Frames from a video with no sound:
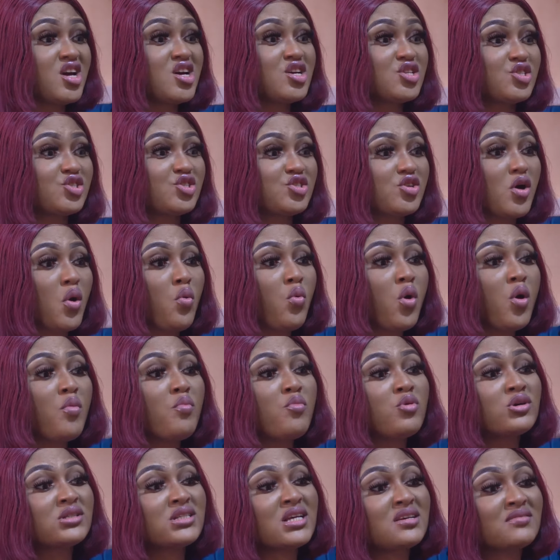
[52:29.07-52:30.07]
Someone
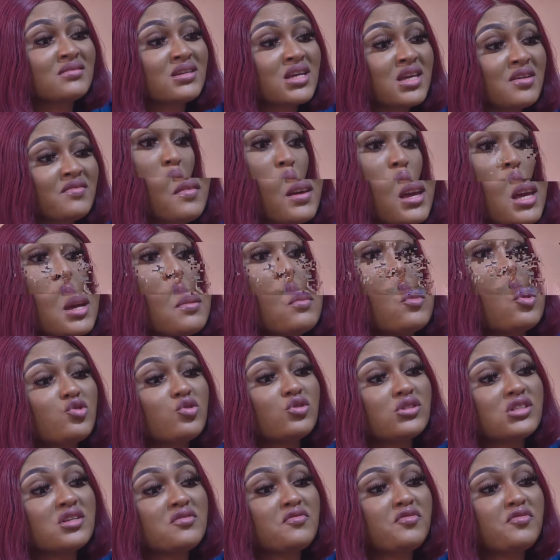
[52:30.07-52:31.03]
must have given him those